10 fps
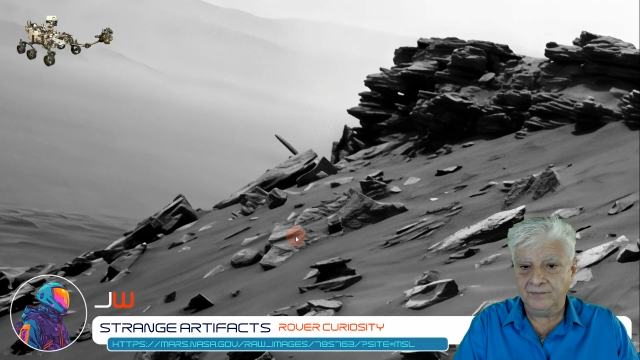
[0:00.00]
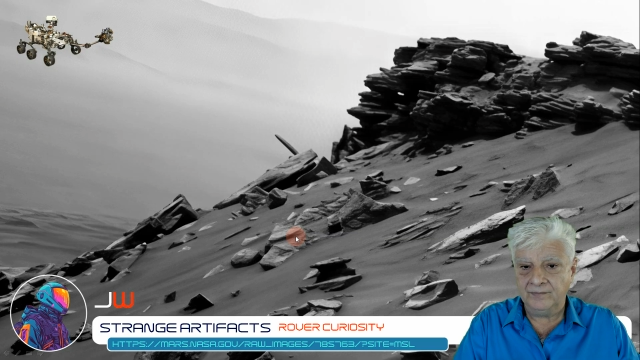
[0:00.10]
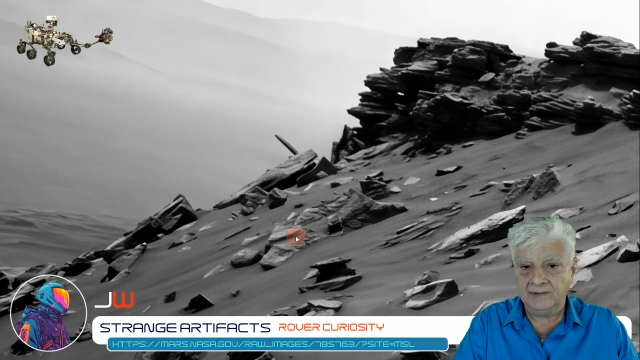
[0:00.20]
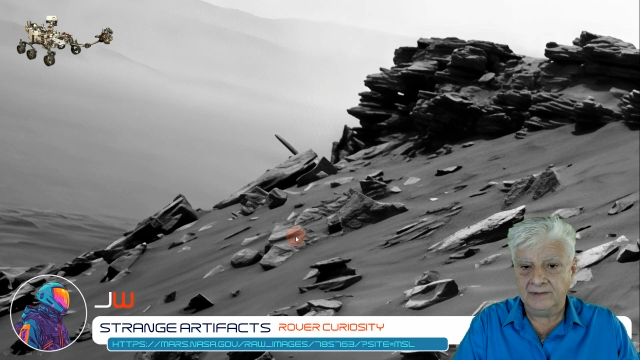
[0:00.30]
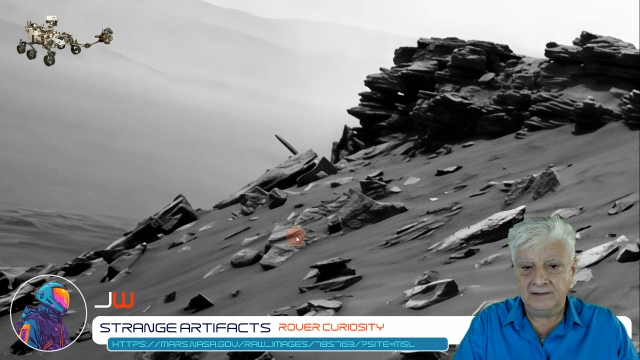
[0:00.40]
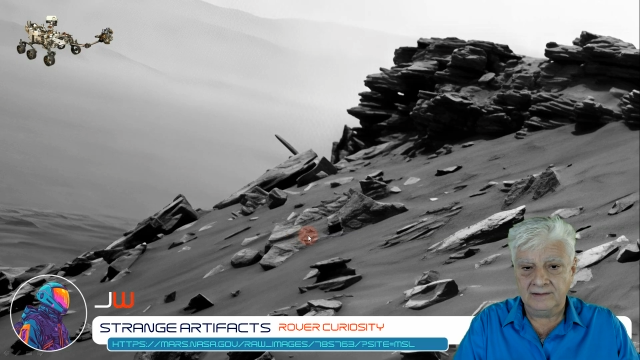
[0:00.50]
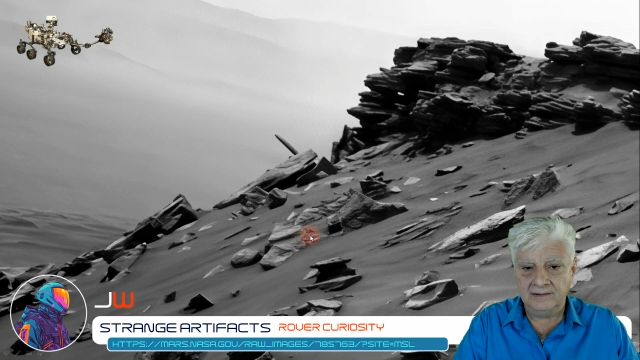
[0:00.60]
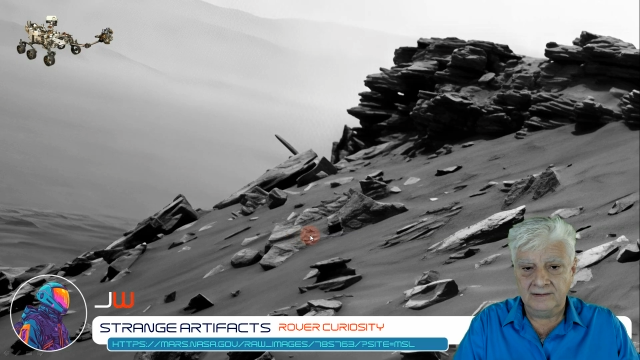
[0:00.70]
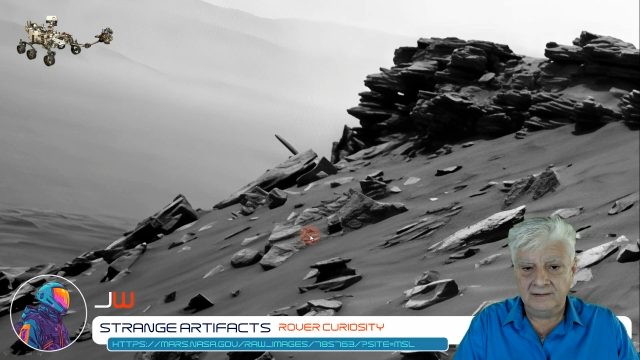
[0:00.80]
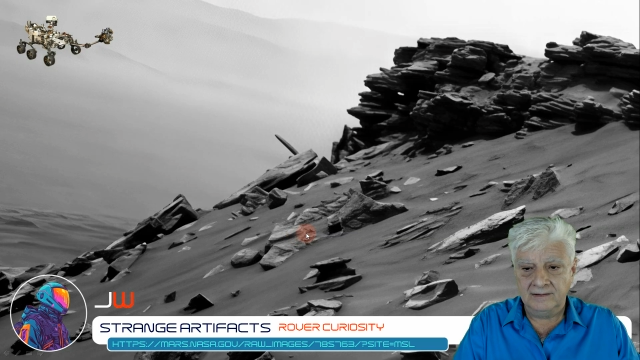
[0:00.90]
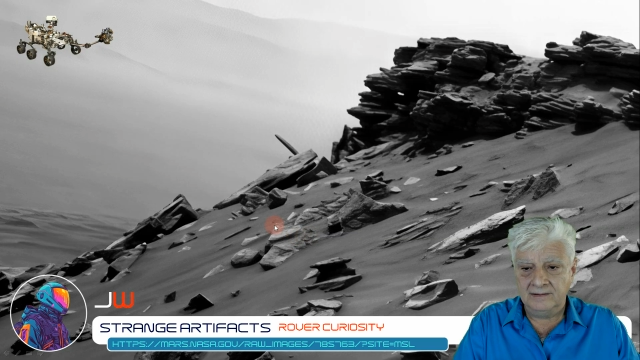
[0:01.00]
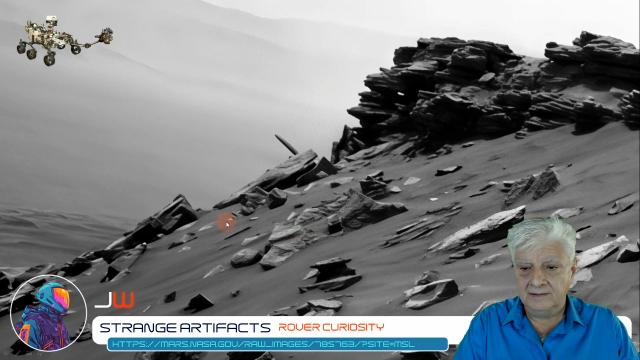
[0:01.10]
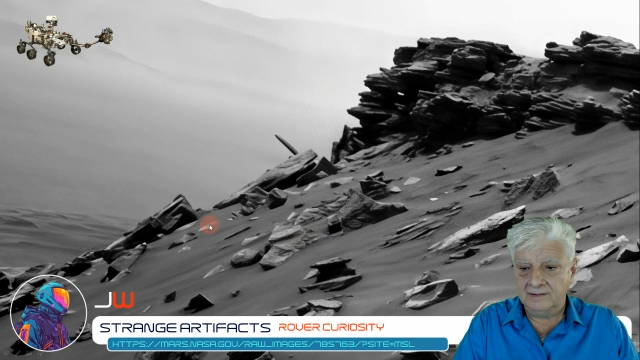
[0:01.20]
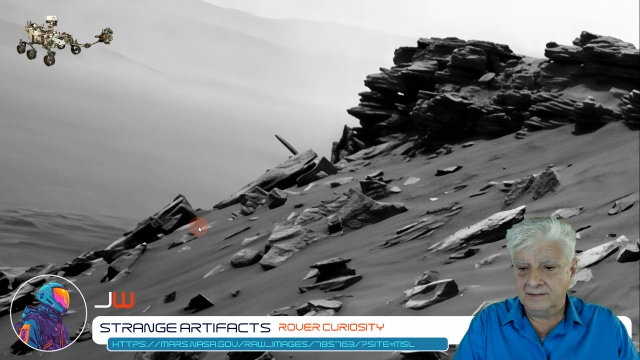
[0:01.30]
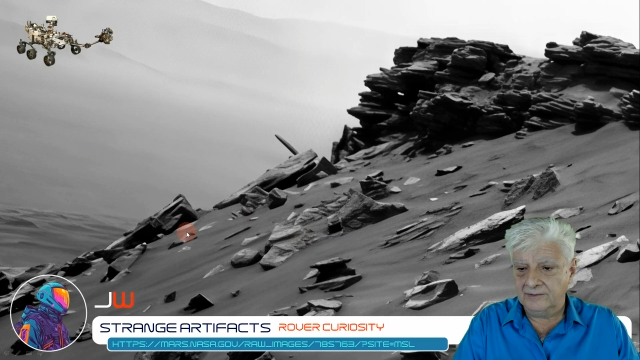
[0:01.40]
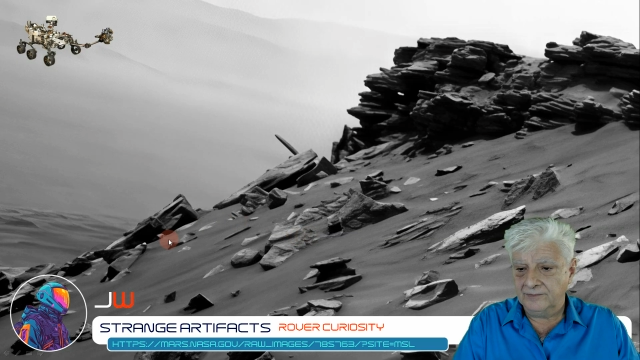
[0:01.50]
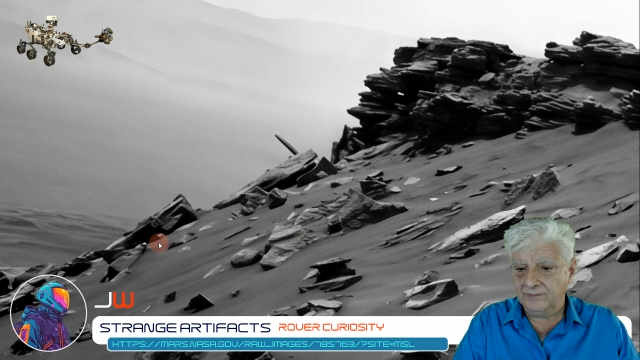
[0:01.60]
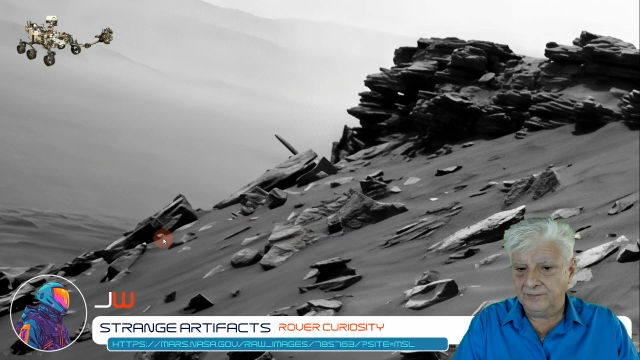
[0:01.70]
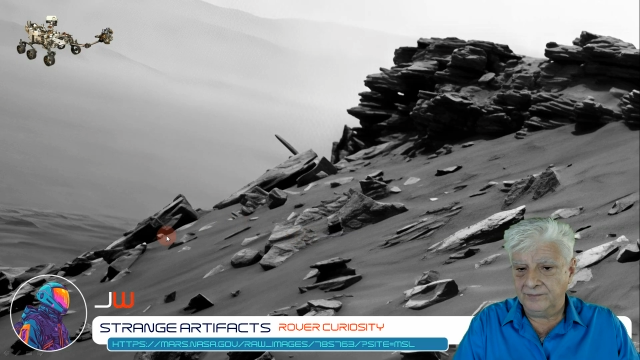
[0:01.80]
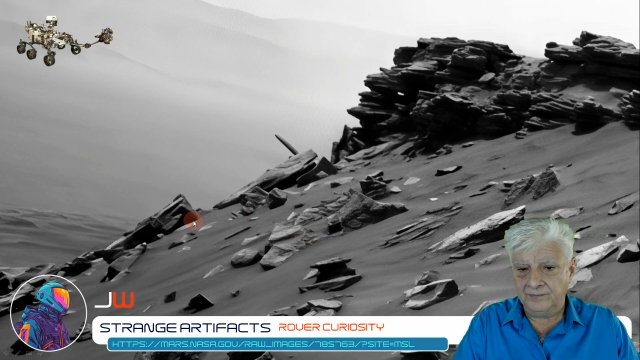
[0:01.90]

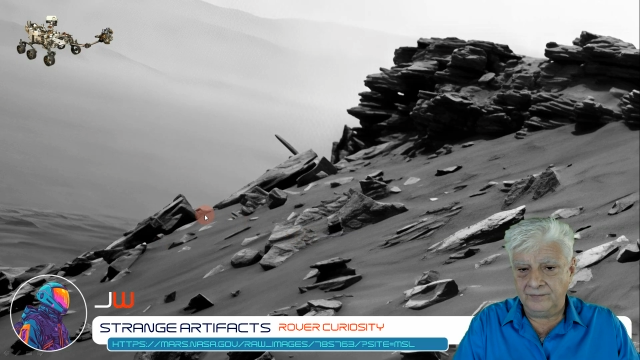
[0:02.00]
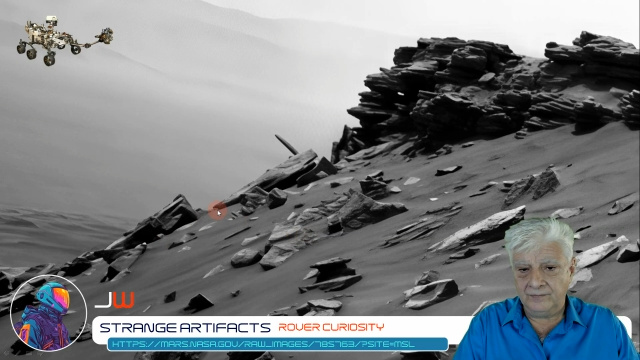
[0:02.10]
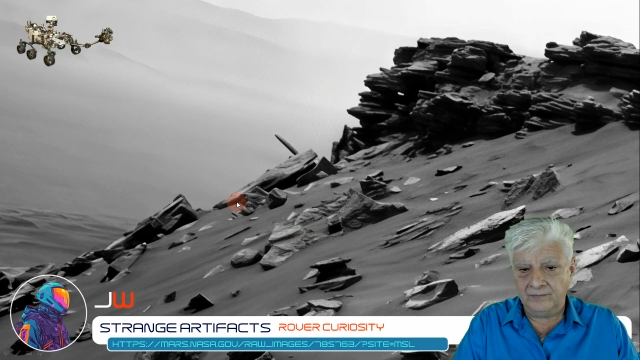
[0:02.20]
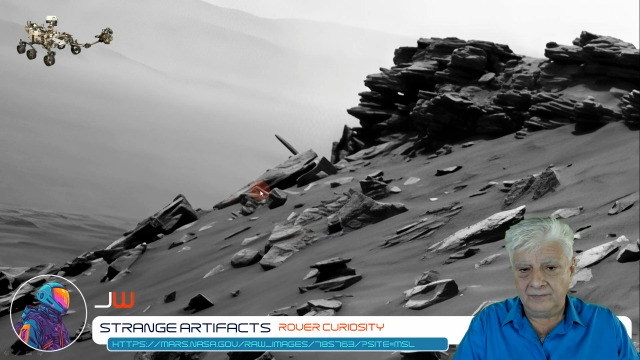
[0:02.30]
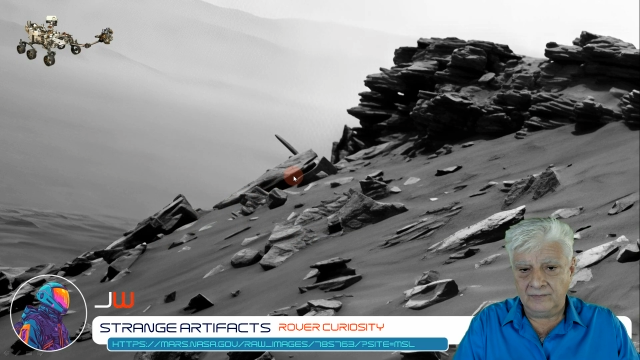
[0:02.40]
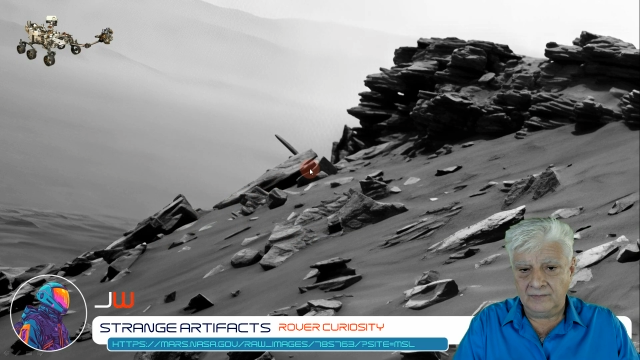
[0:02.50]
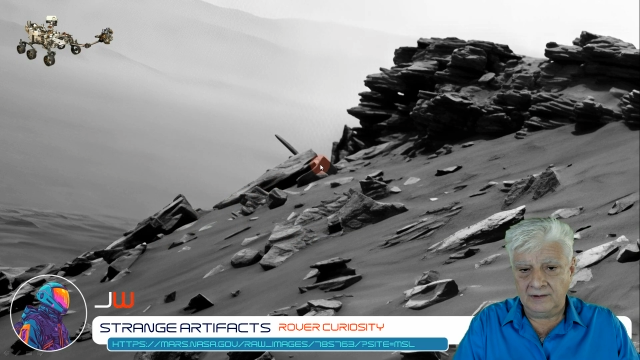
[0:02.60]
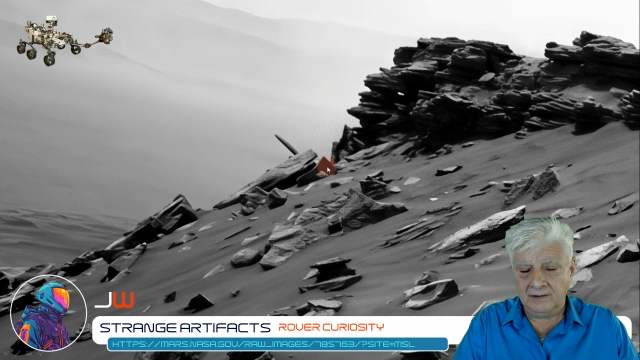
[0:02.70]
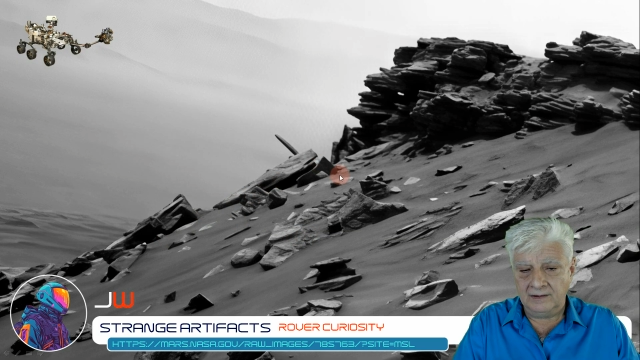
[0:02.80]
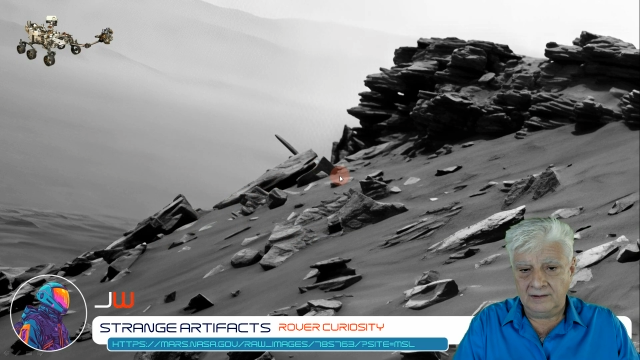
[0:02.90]
Nothing is said.